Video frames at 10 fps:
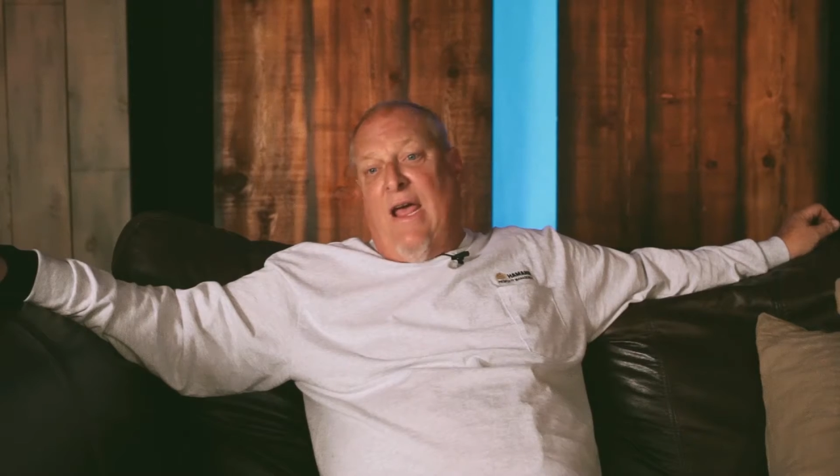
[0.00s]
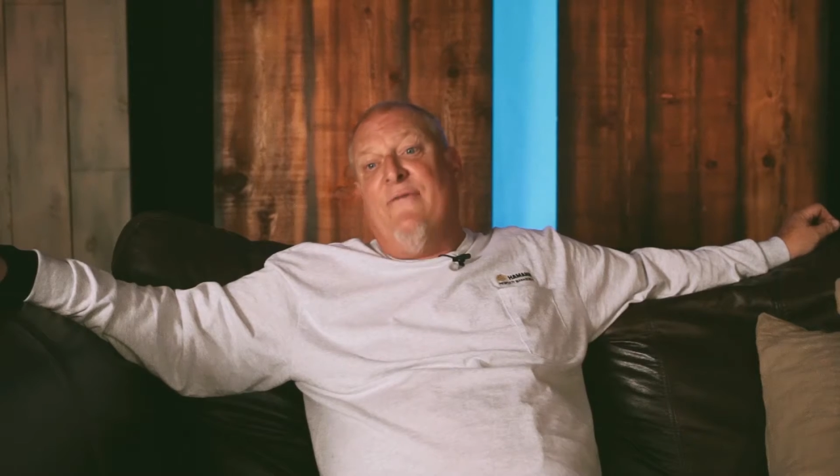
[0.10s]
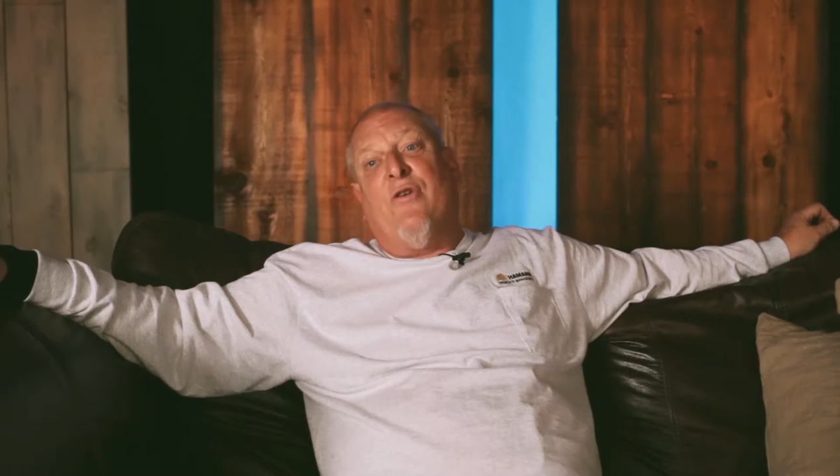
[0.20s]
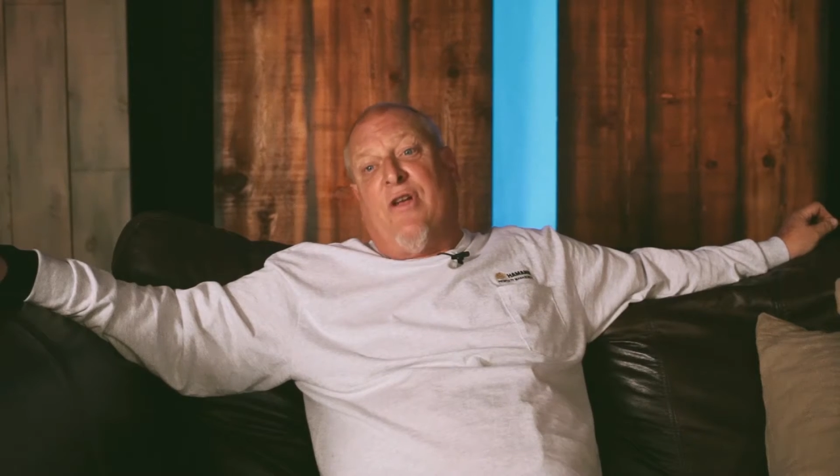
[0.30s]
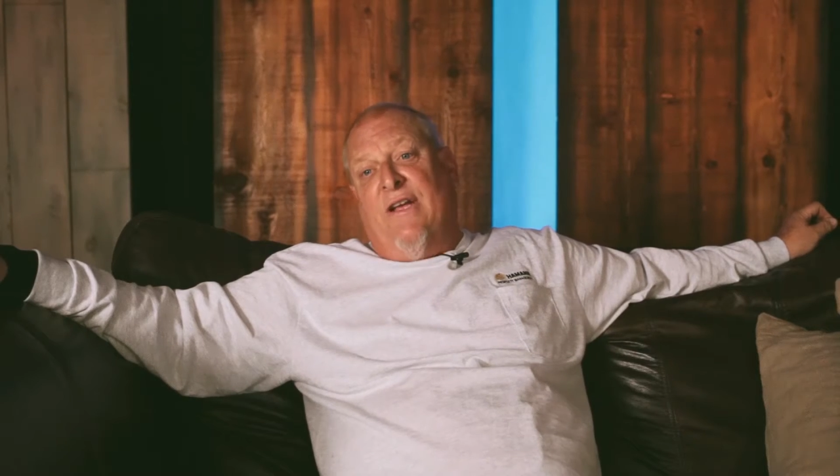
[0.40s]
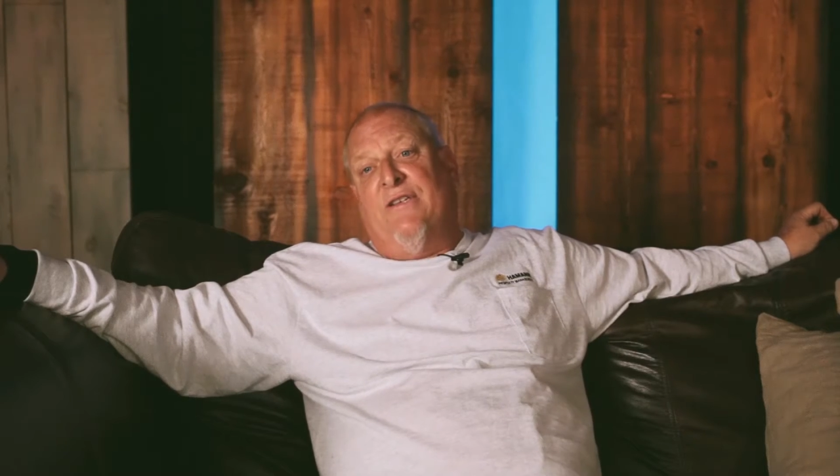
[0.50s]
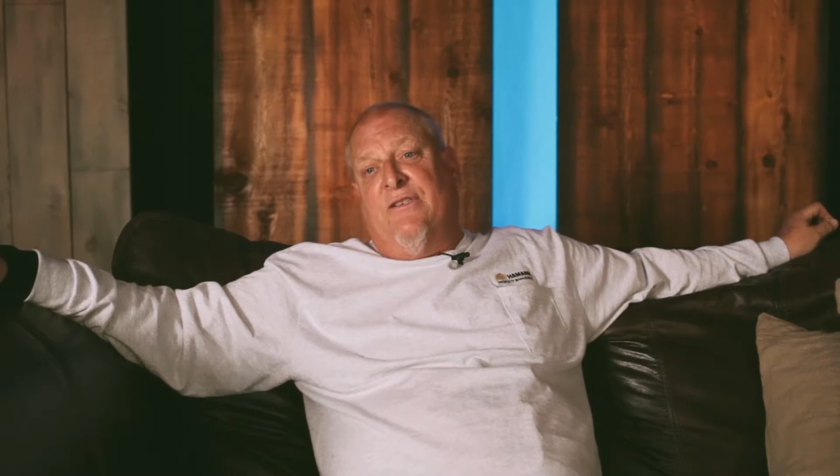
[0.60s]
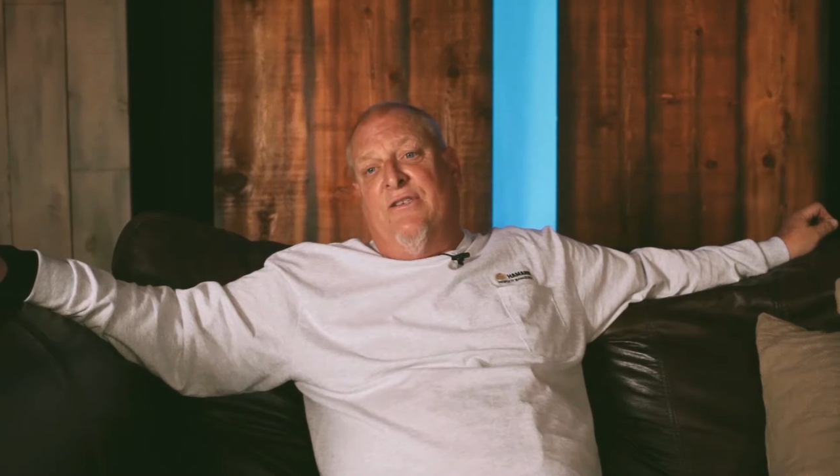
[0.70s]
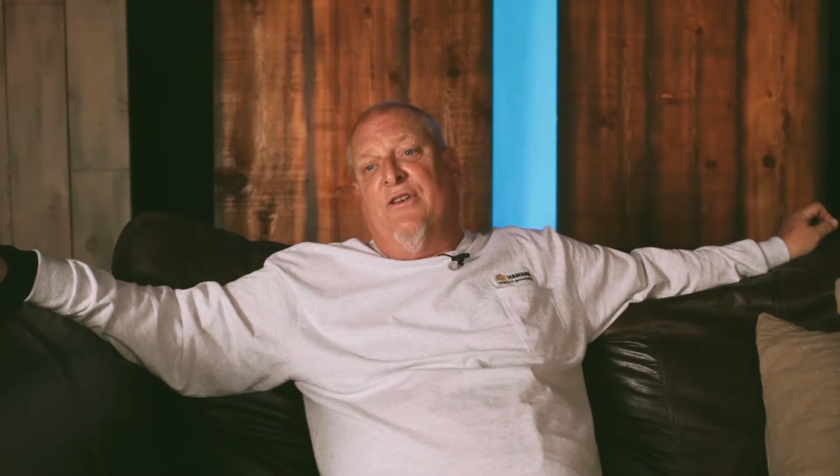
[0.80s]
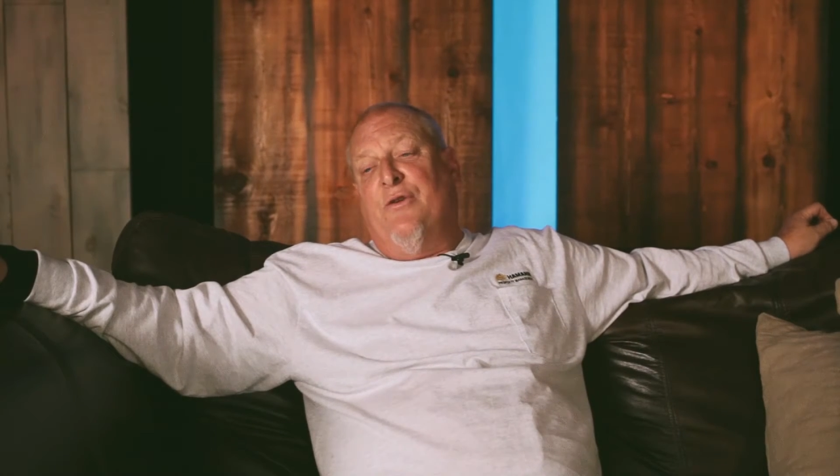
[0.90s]
have your kids
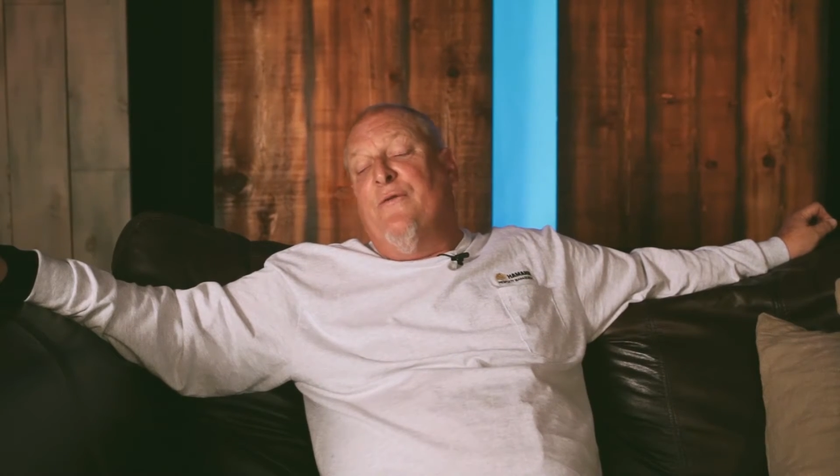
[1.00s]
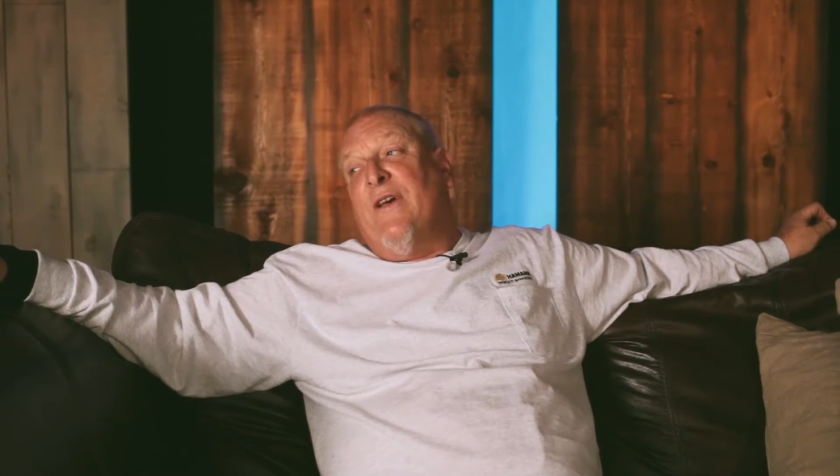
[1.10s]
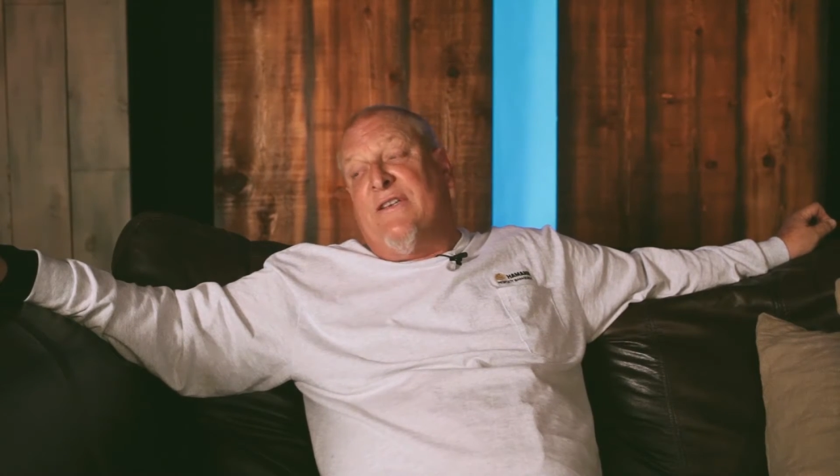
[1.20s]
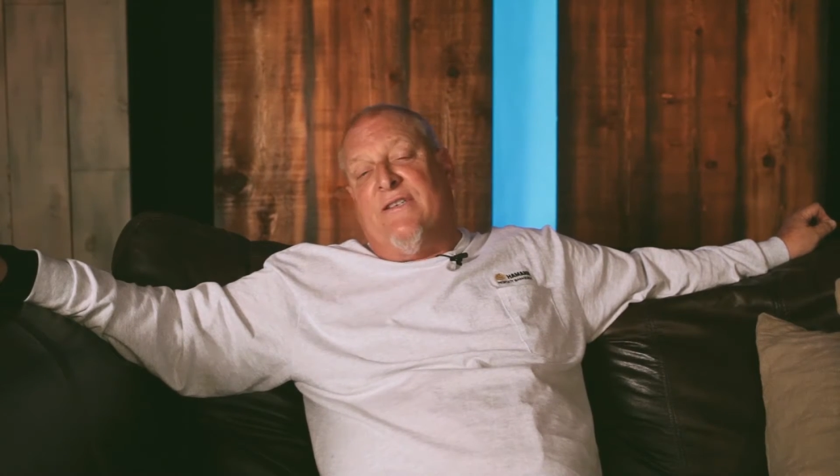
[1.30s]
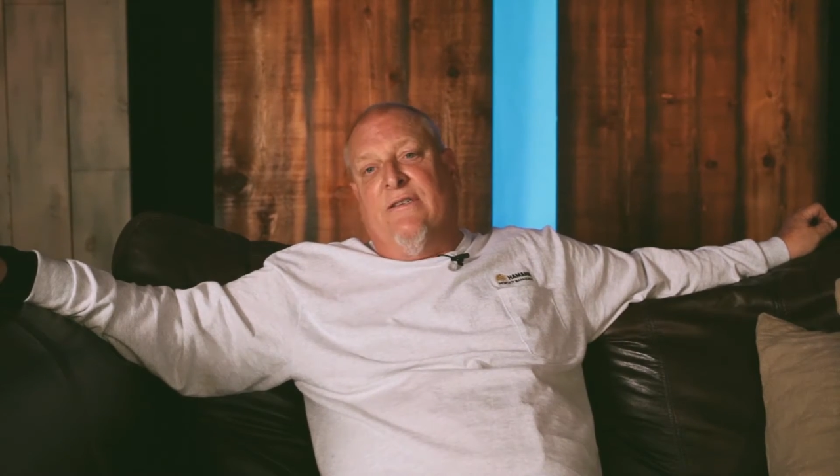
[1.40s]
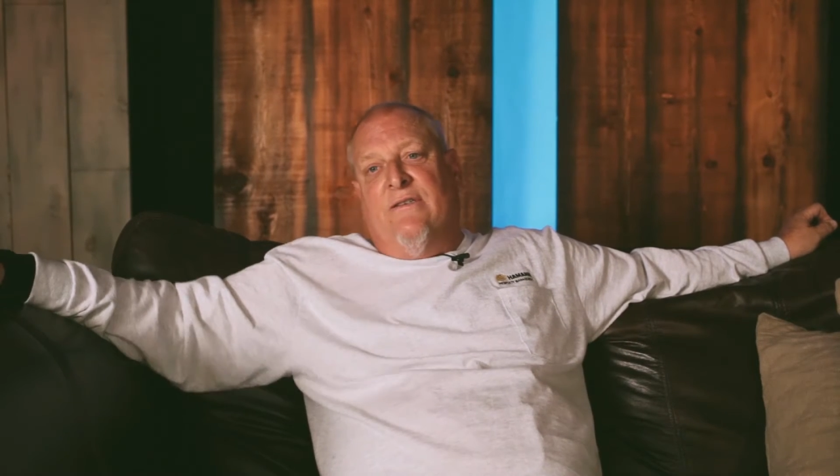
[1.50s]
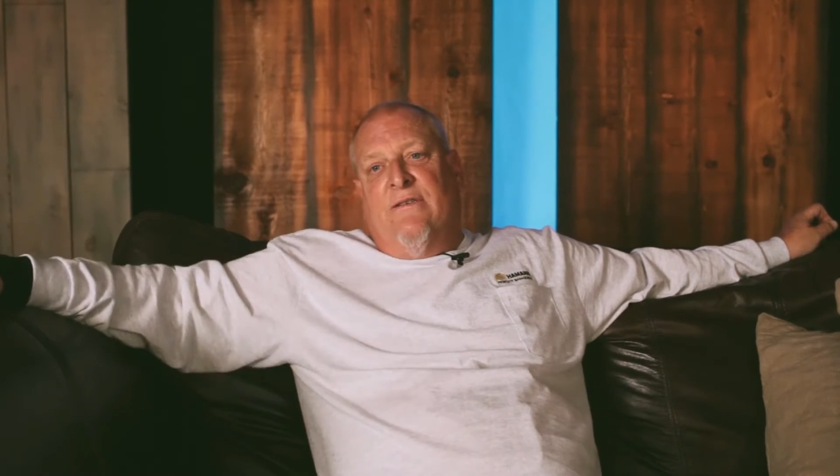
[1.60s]
until you fix it.